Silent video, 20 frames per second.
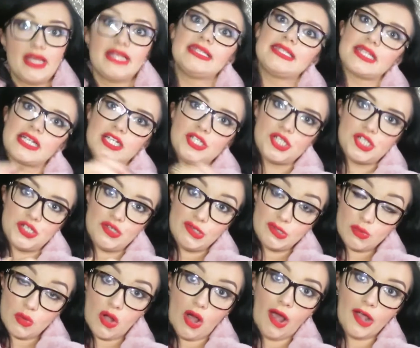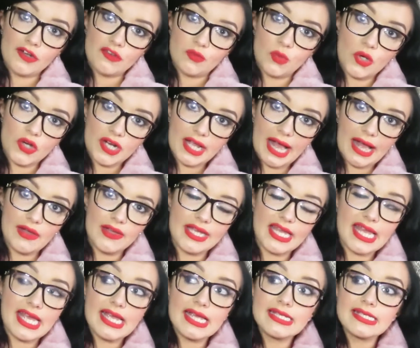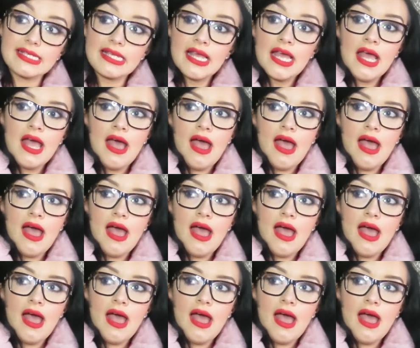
basically choose what kind of workout it is,